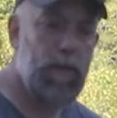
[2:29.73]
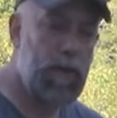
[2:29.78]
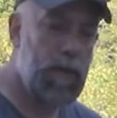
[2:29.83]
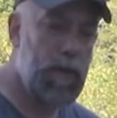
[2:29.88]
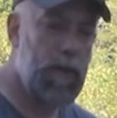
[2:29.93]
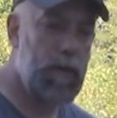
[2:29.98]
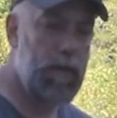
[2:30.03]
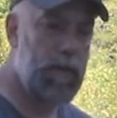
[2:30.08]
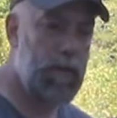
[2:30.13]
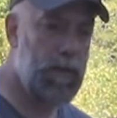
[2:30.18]

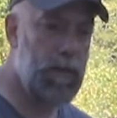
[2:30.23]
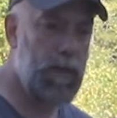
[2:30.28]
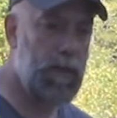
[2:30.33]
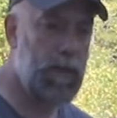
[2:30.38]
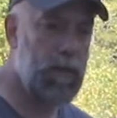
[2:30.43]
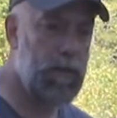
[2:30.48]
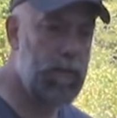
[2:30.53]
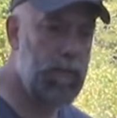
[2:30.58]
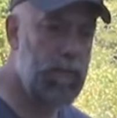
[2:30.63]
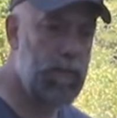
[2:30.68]
and
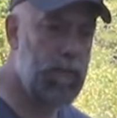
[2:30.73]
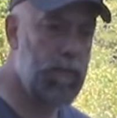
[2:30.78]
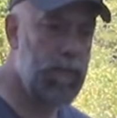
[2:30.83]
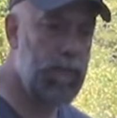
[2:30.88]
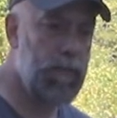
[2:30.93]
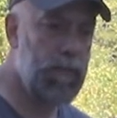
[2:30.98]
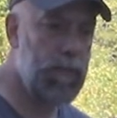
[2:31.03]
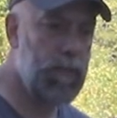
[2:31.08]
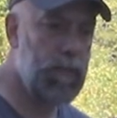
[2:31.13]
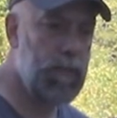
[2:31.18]

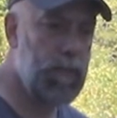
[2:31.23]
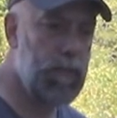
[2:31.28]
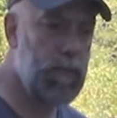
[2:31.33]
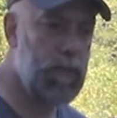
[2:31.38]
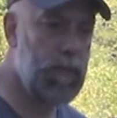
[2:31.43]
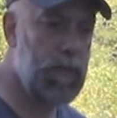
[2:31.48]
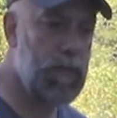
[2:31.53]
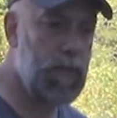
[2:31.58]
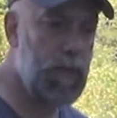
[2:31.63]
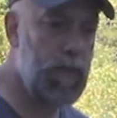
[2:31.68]

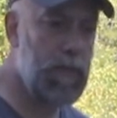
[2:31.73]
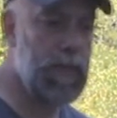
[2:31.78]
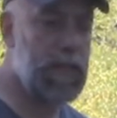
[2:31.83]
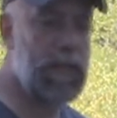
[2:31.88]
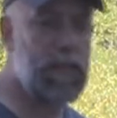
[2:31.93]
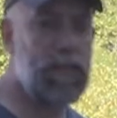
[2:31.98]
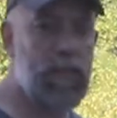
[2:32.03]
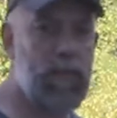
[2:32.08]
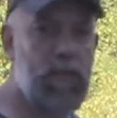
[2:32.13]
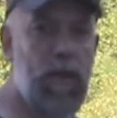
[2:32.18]
so I mean, at
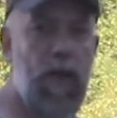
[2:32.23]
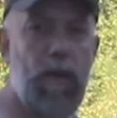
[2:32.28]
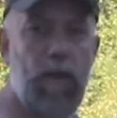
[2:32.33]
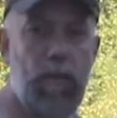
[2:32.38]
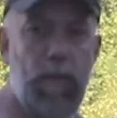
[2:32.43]
least it's not